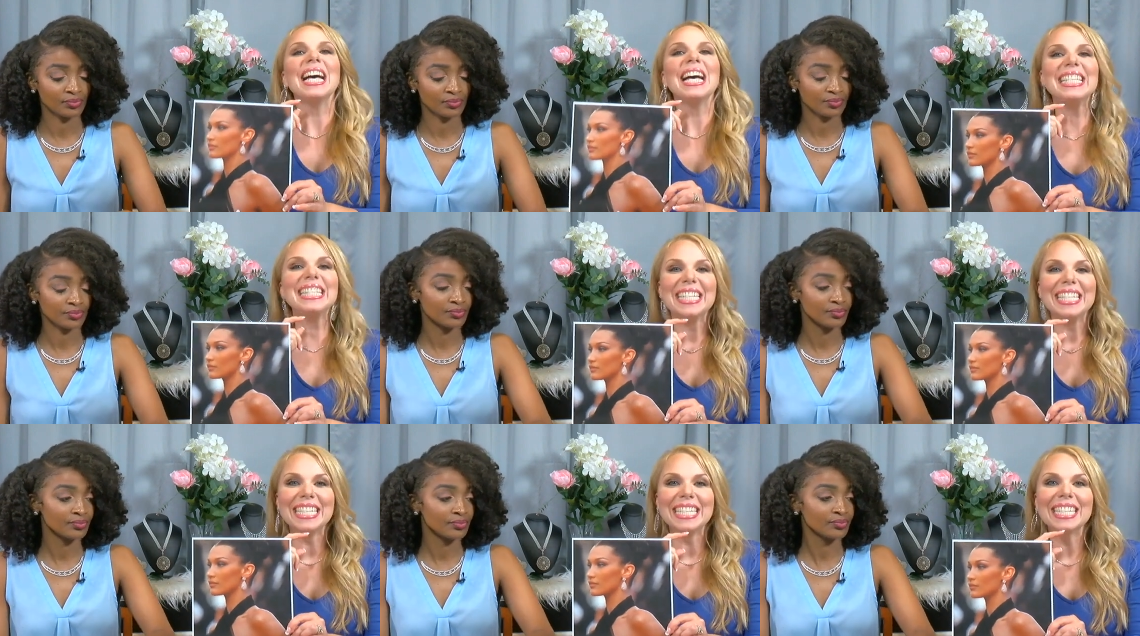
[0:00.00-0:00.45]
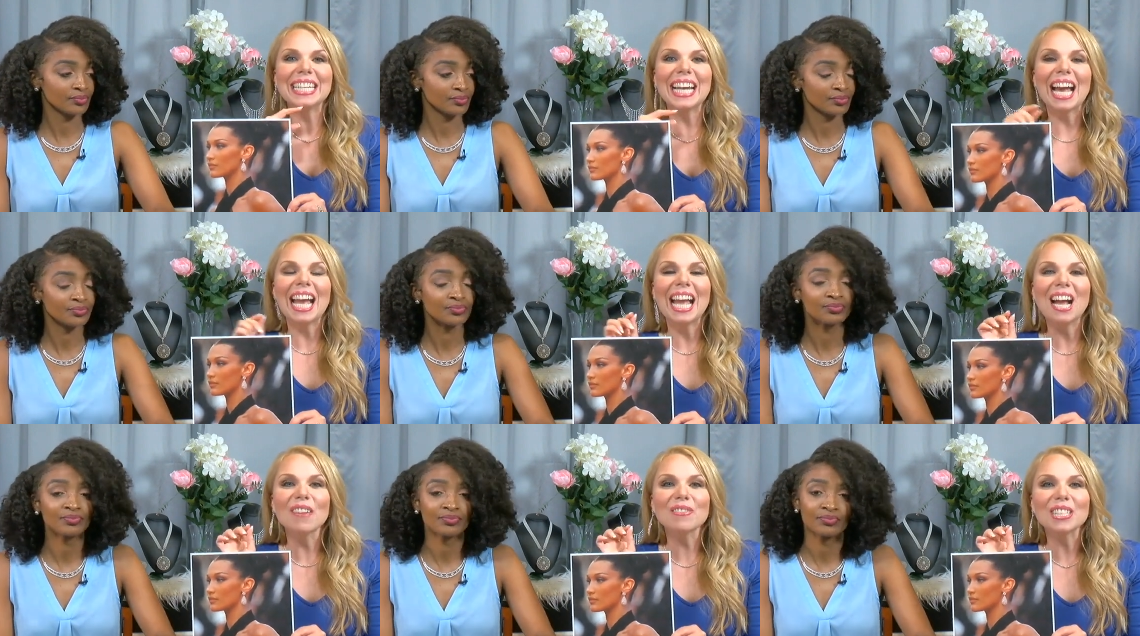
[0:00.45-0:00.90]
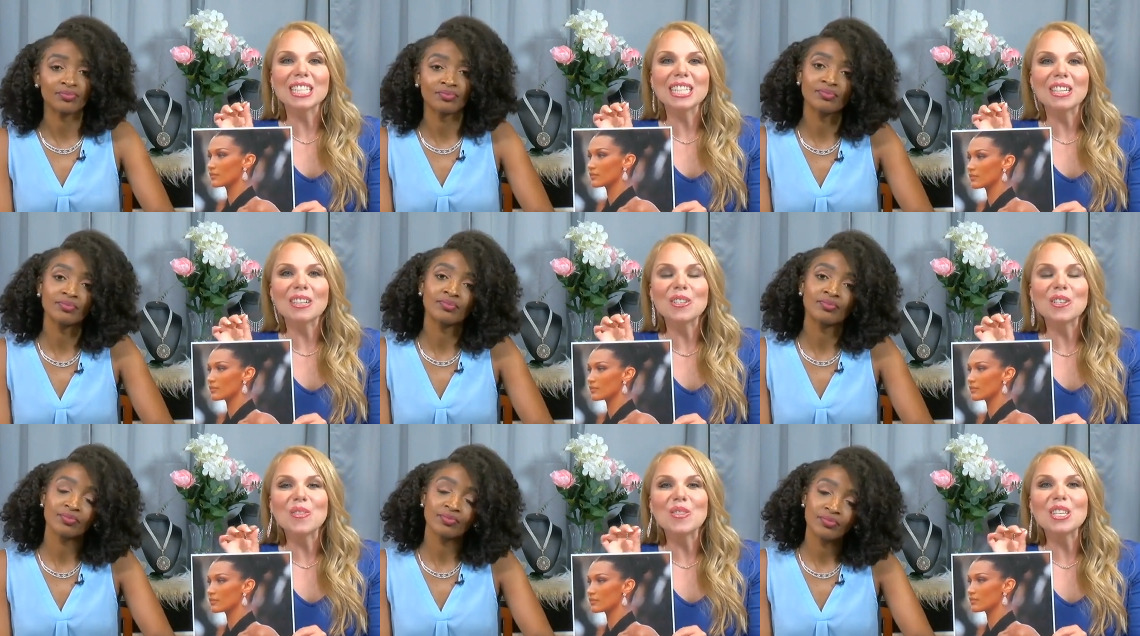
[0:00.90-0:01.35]
Speaker 1: Hadid. I have to
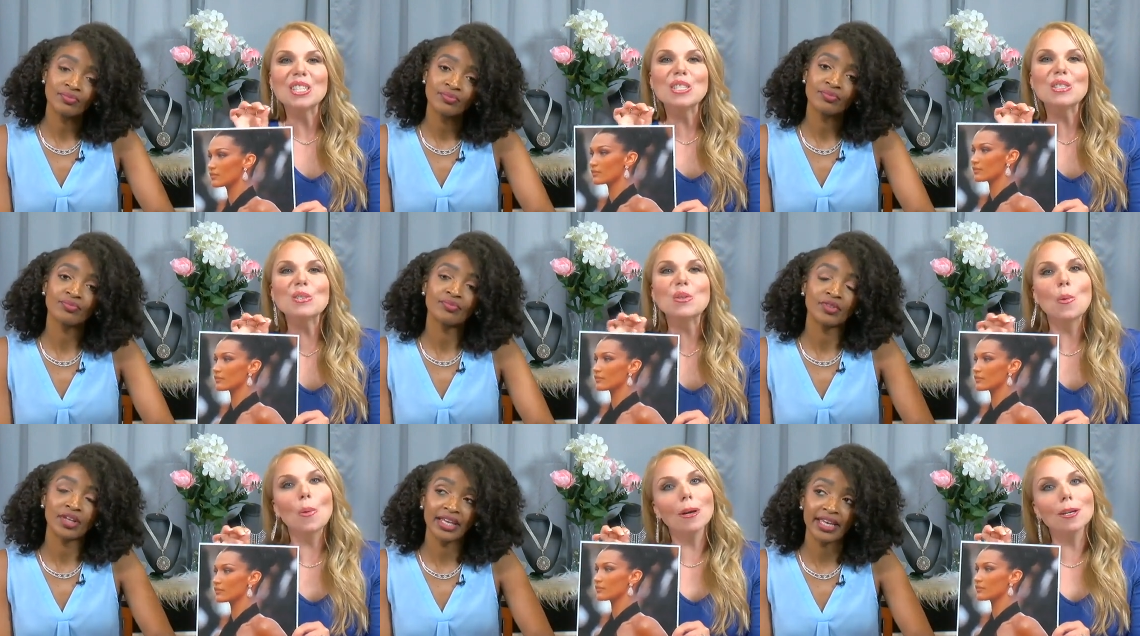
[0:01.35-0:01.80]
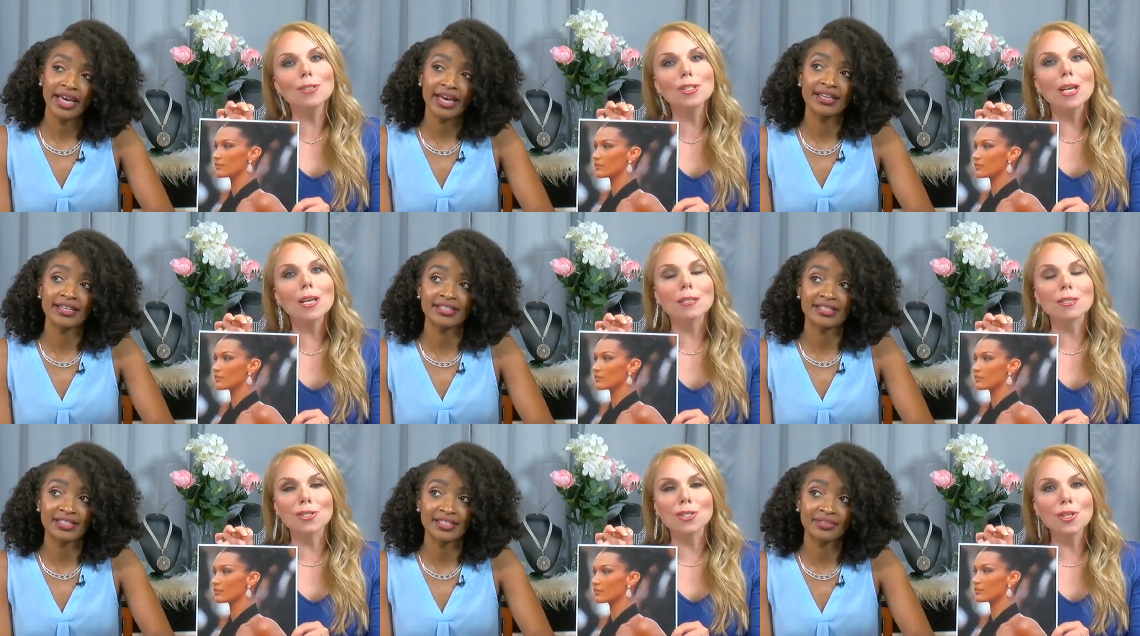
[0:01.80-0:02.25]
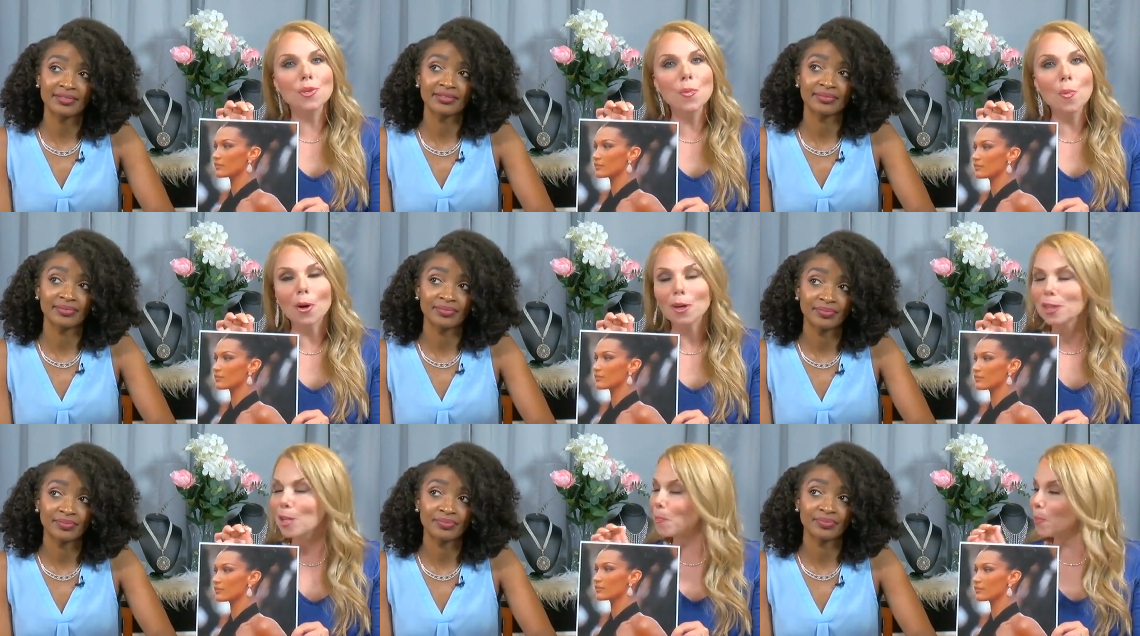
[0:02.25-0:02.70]
tell you, this is gorgeous. Yes. She
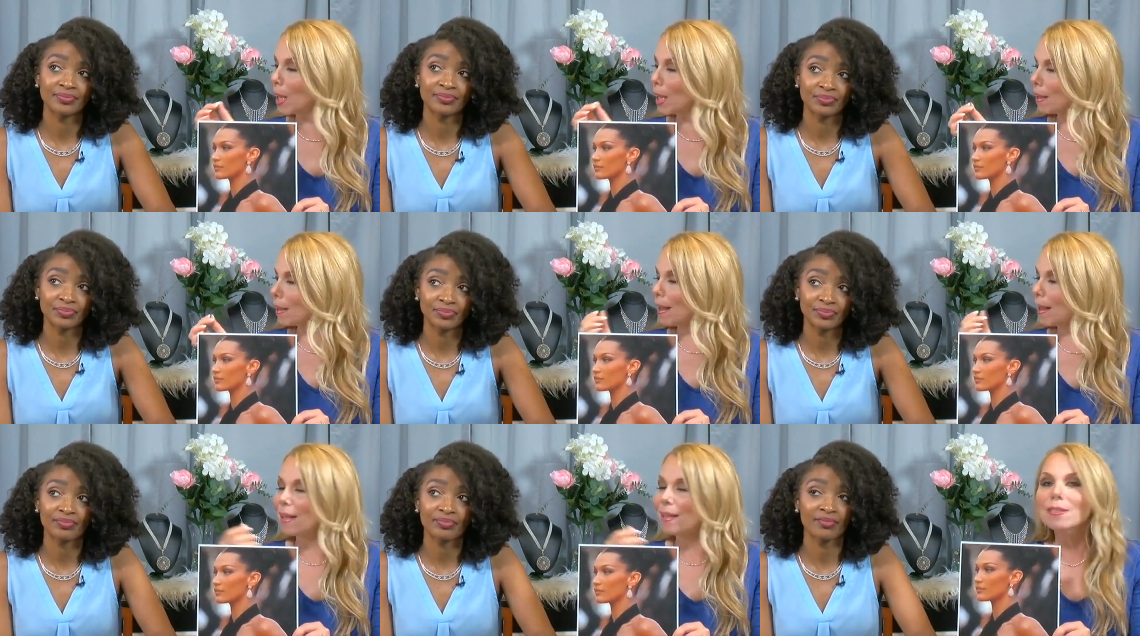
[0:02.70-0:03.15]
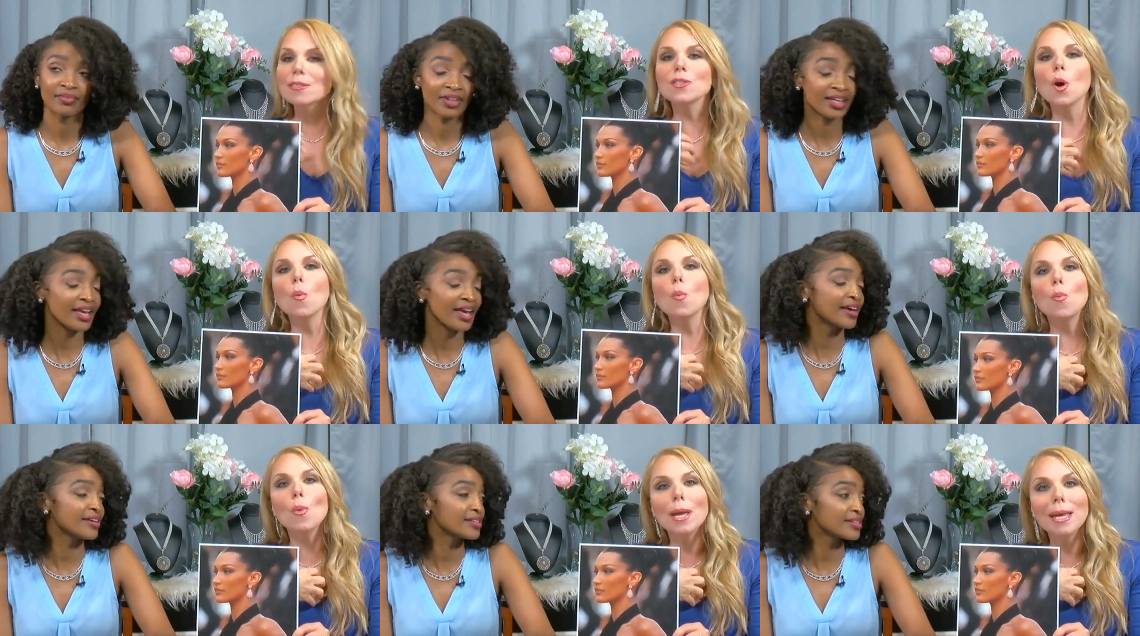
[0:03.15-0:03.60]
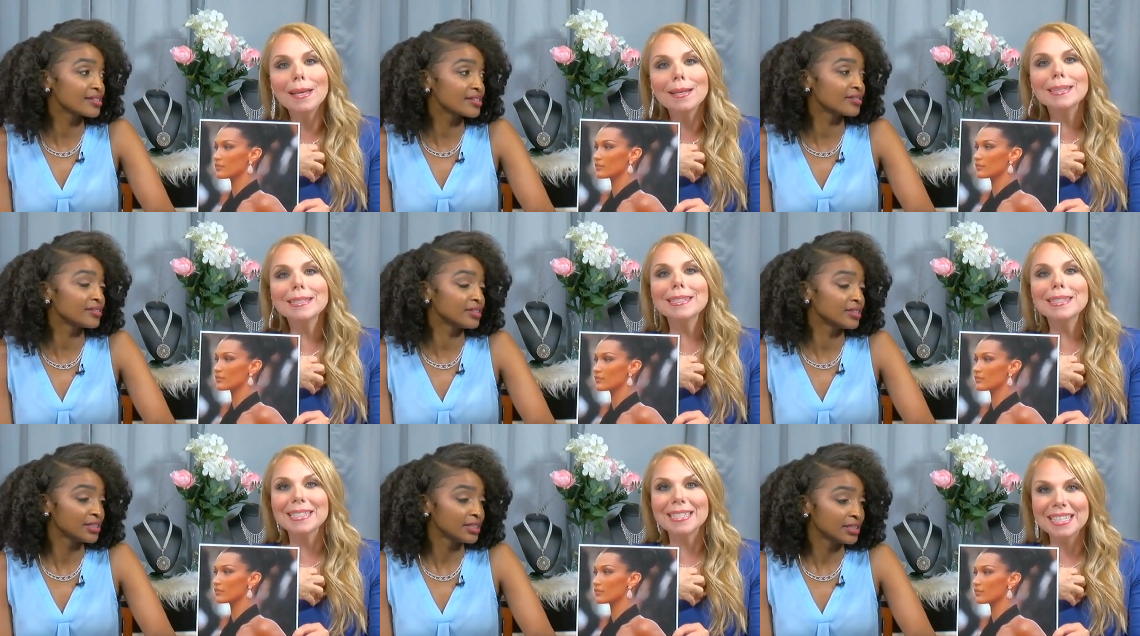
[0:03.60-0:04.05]
wore the bun again, so yes. we
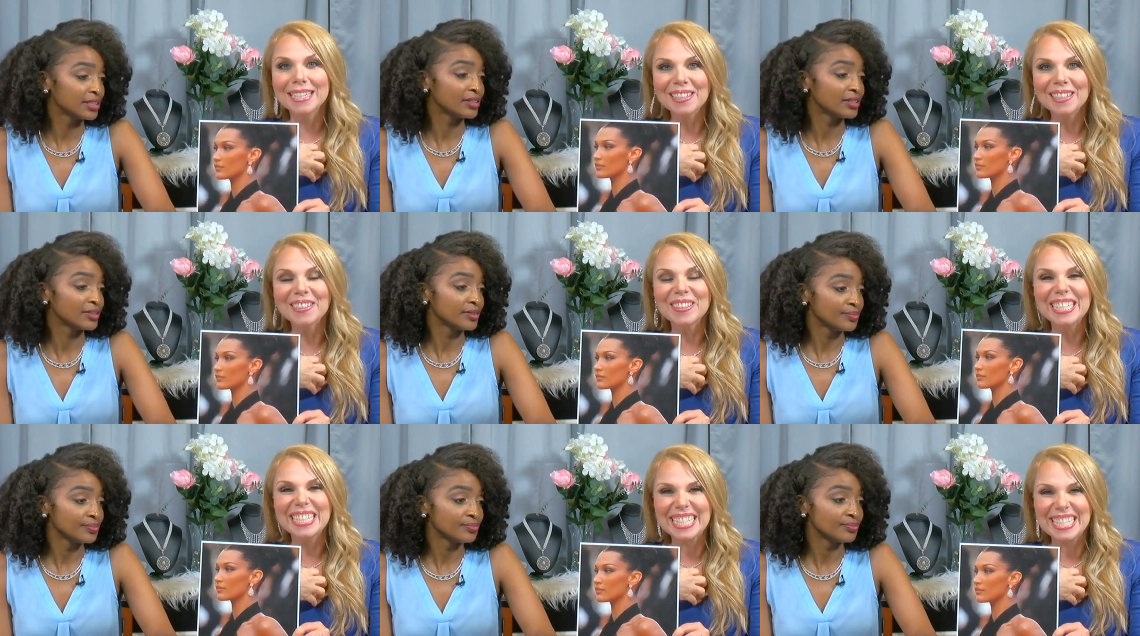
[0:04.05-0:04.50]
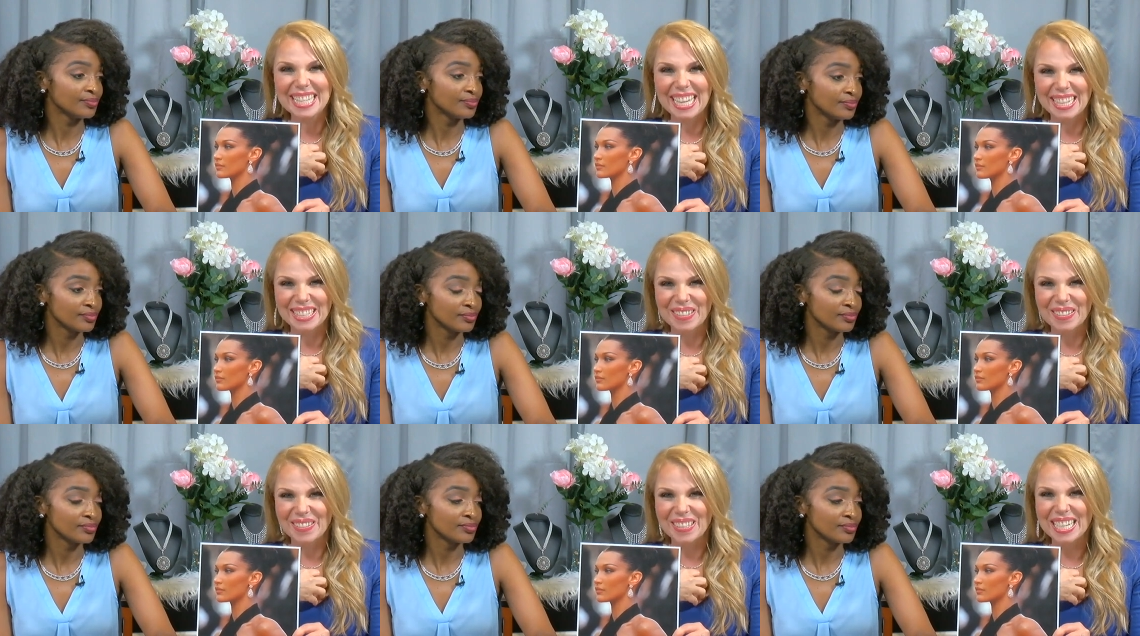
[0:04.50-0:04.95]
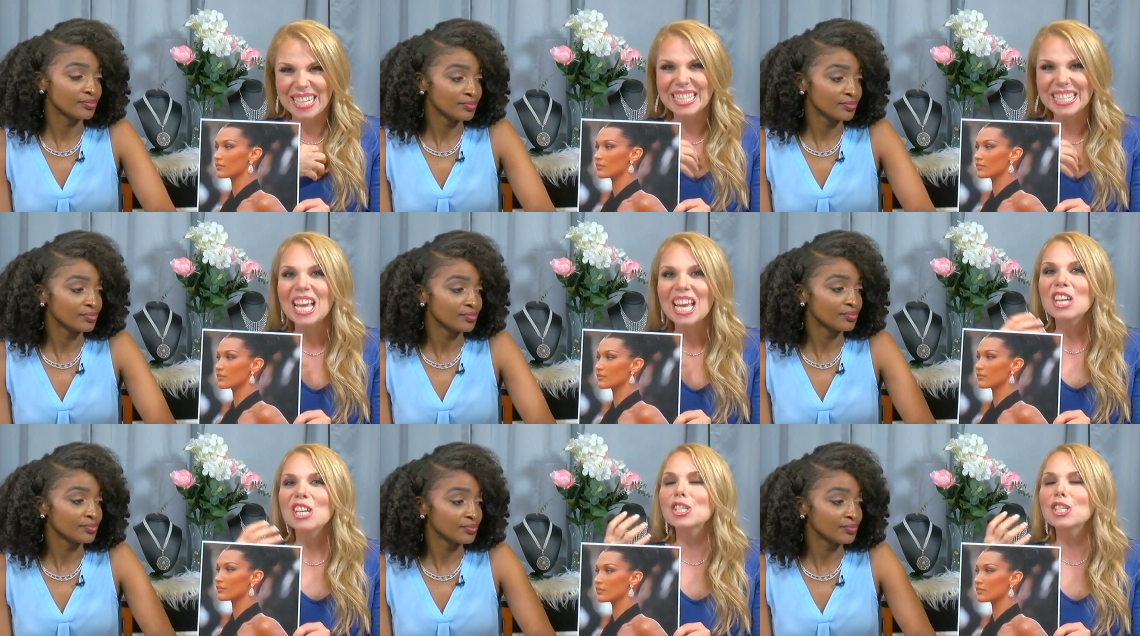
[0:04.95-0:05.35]
could see her accessories.